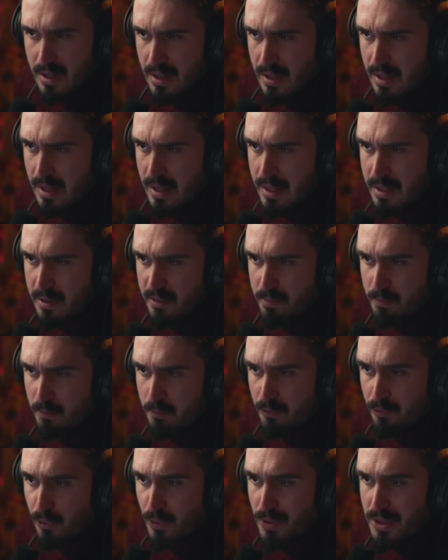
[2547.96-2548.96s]
And
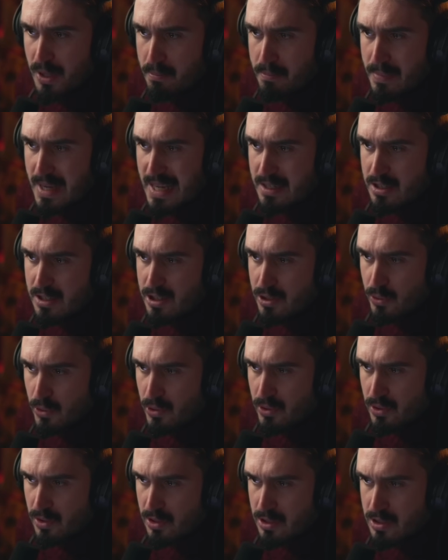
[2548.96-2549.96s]
for the
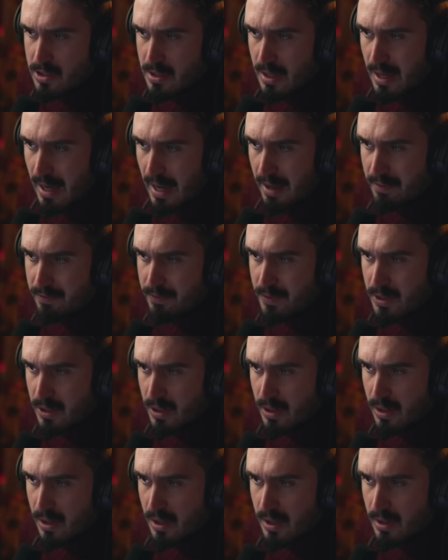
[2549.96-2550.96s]
metals, I've
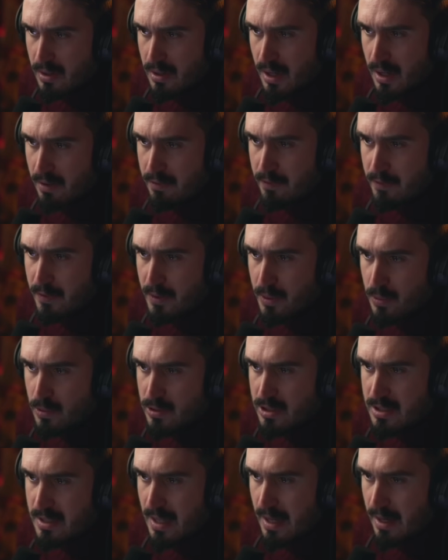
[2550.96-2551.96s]
got a few
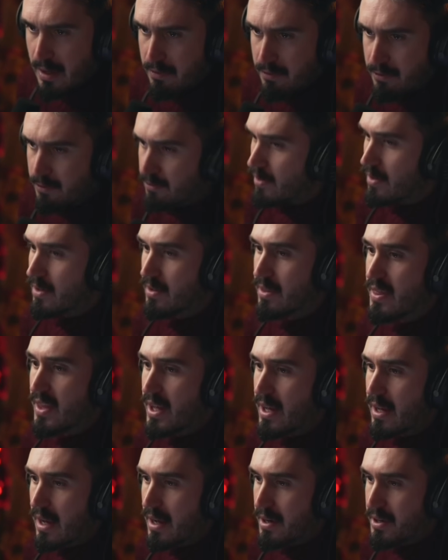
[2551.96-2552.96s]
stuff
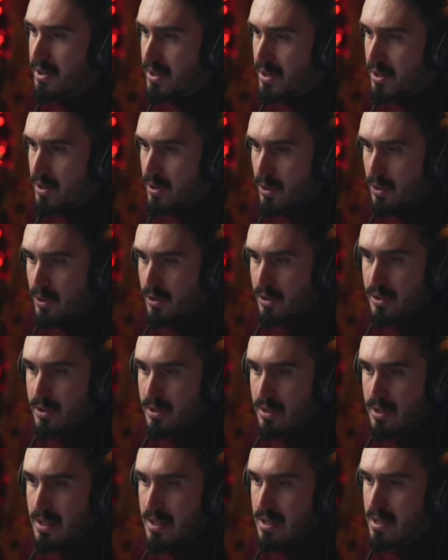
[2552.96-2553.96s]
that are
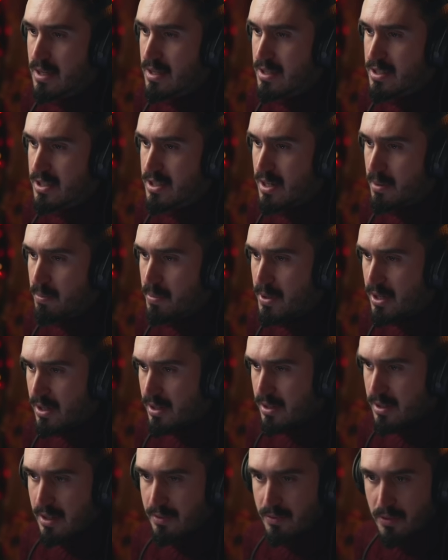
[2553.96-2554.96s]

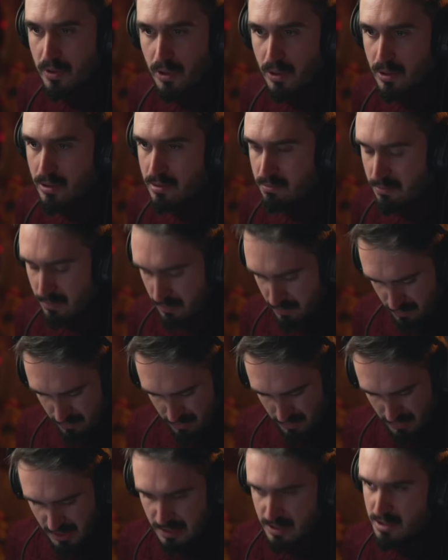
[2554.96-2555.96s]
non-Cineperk. I've got
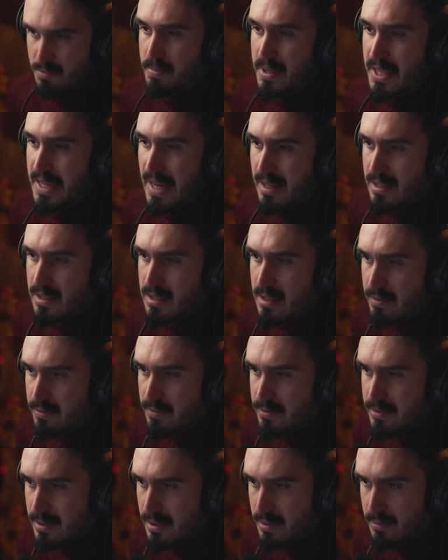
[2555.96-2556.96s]
this Piatti
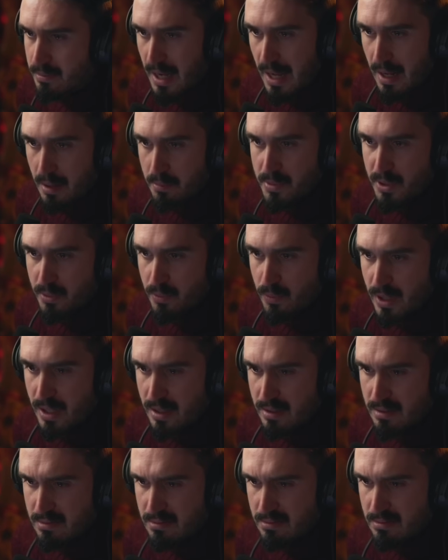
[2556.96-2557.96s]
from Albion
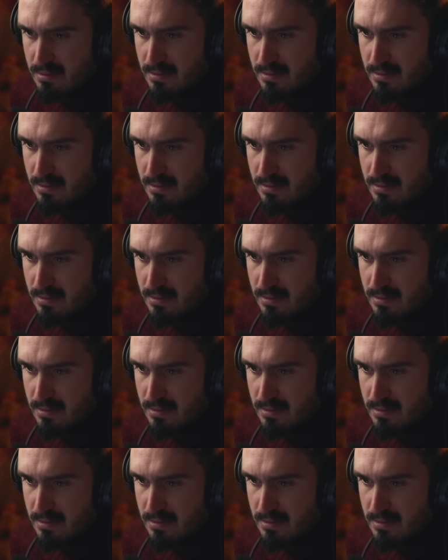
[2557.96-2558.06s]
1.